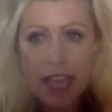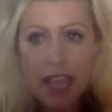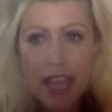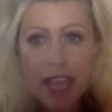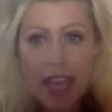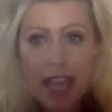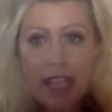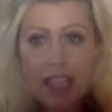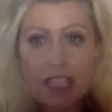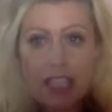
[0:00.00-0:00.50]

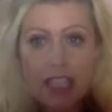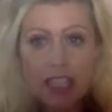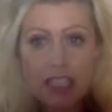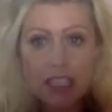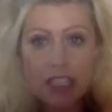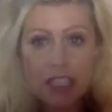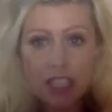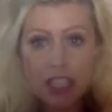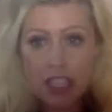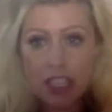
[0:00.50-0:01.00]
and
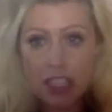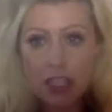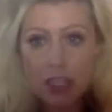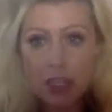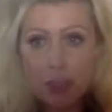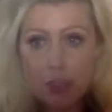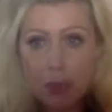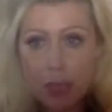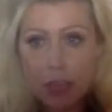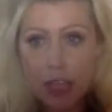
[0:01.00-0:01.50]
continue to
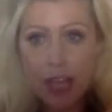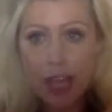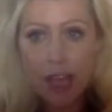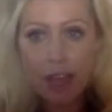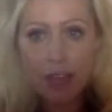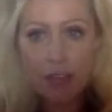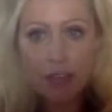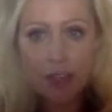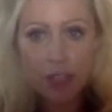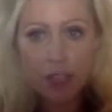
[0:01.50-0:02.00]
put
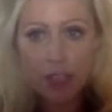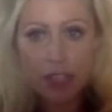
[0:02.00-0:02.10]
effort in.